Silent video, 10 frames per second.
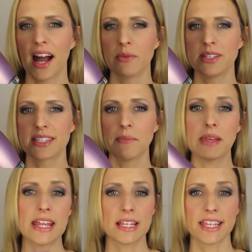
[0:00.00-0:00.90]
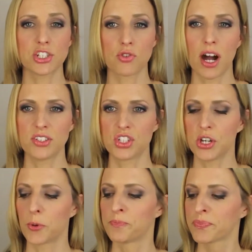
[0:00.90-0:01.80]
I was immediately drawn
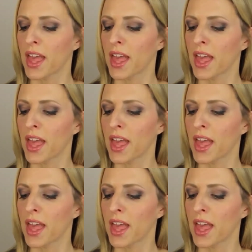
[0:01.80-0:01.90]
to.